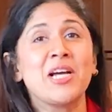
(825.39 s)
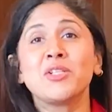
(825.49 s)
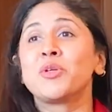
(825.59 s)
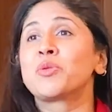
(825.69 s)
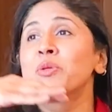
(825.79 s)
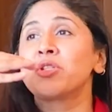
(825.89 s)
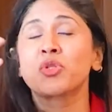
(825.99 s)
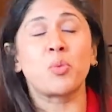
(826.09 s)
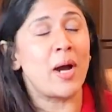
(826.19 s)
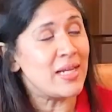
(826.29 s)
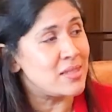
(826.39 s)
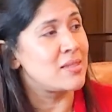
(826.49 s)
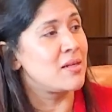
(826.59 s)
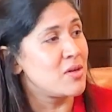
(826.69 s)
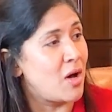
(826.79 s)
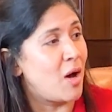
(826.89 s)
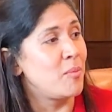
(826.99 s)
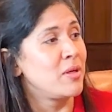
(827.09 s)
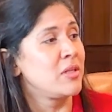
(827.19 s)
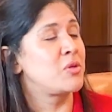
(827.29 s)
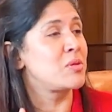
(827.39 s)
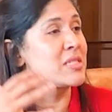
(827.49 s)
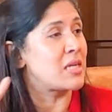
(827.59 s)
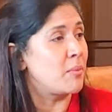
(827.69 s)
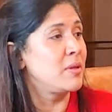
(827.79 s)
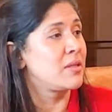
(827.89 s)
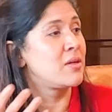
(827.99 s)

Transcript: So it was twice the normal. It was double the